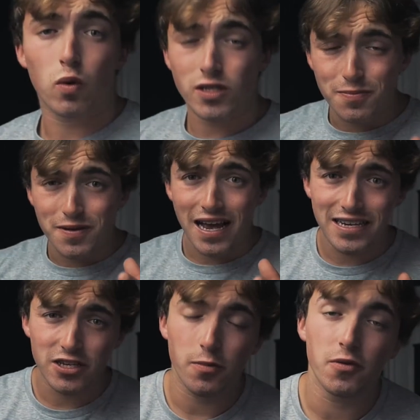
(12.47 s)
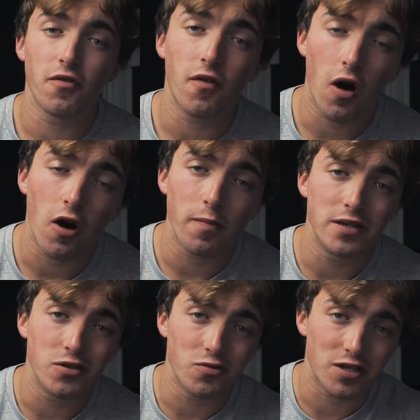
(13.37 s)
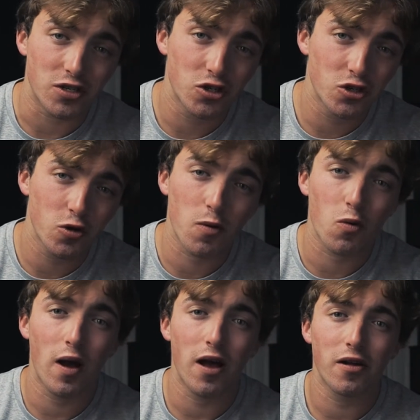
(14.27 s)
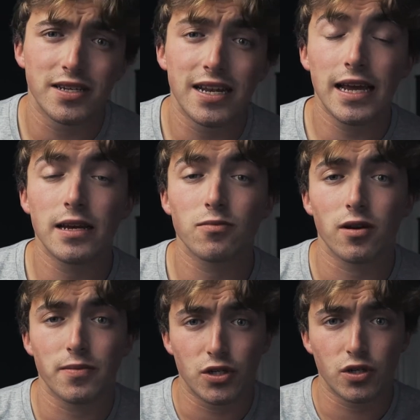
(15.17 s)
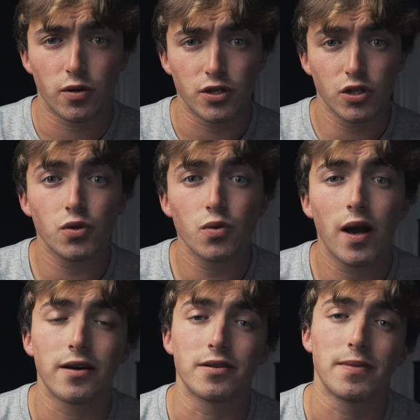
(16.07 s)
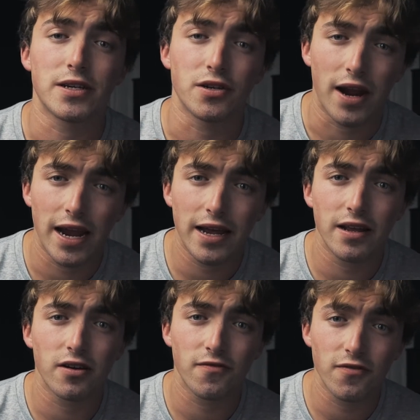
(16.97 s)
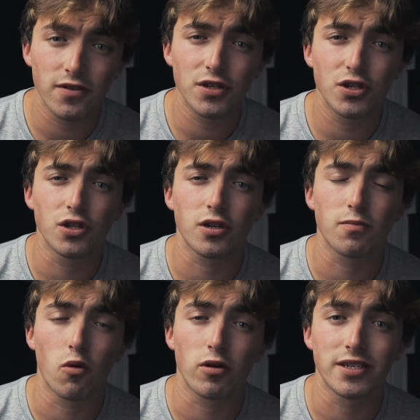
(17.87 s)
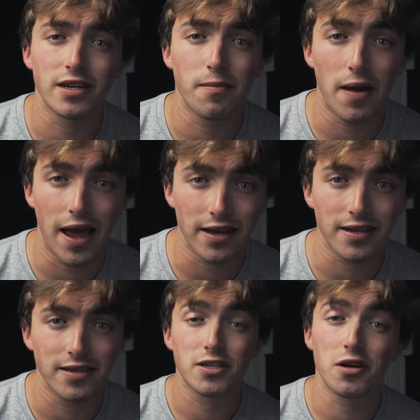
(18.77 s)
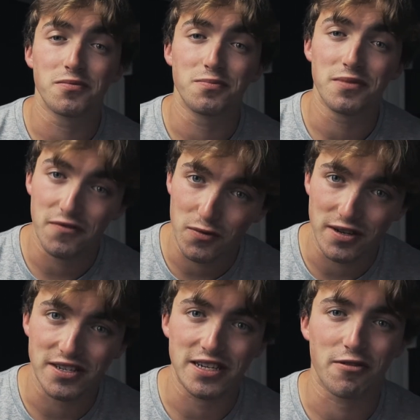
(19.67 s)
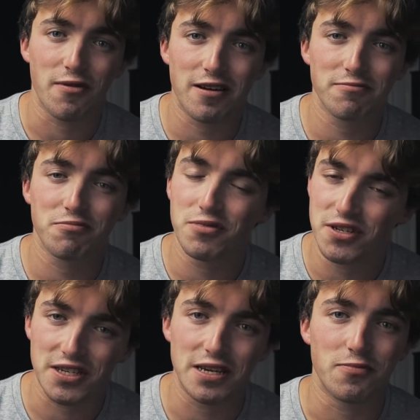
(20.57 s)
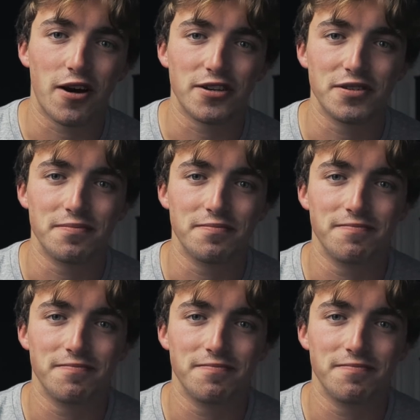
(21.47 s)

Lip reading: What's up guys, hope you have all been doing super well. Today I'm going to be showing you how to make your handheld footage look more cinematic. So, if you want to stick around, just keep watching.